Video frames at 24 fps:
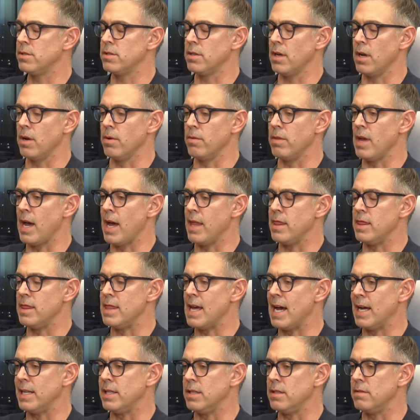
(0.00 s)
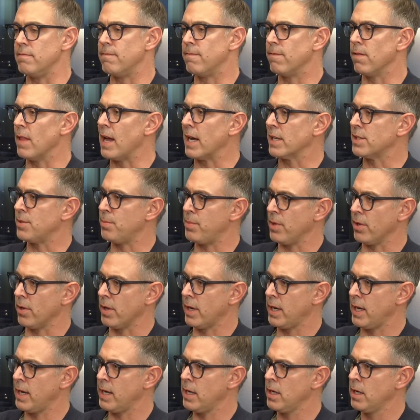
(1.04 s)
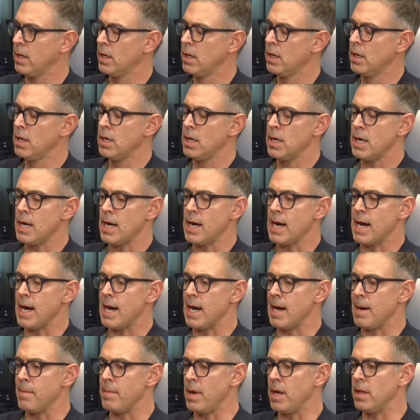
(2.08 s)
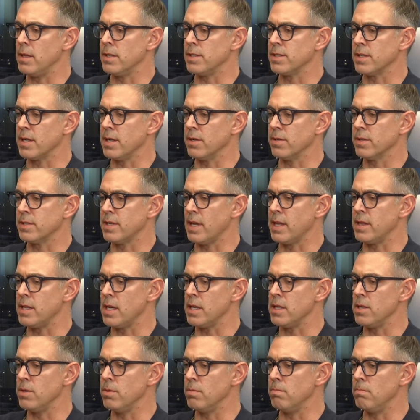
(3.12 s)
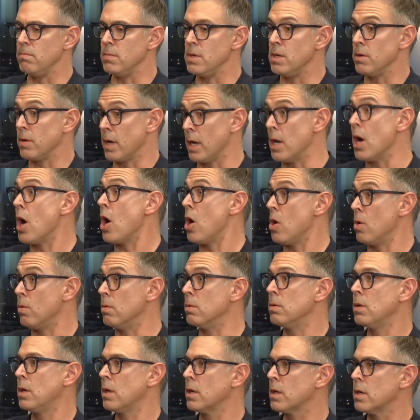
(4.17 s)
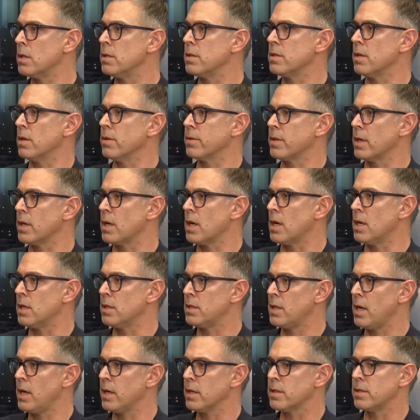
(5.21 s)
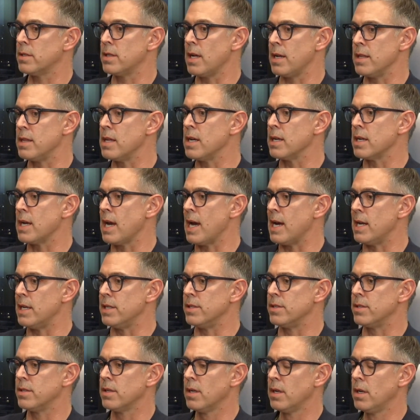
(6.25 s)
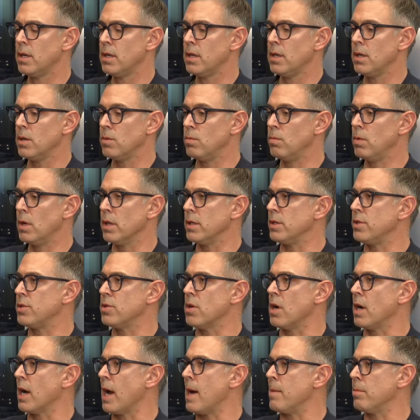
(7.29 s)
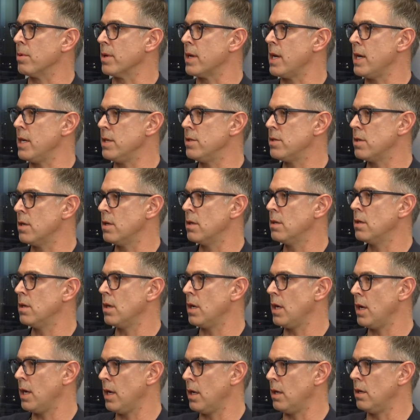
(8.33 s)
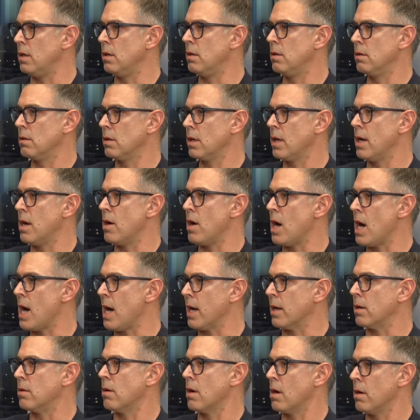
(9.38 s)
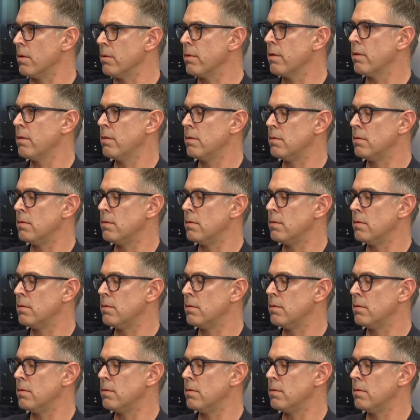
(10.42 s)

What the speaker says: So that flexibility and the skill set that you can hone in a consulting context, I think has really strong application in a high growth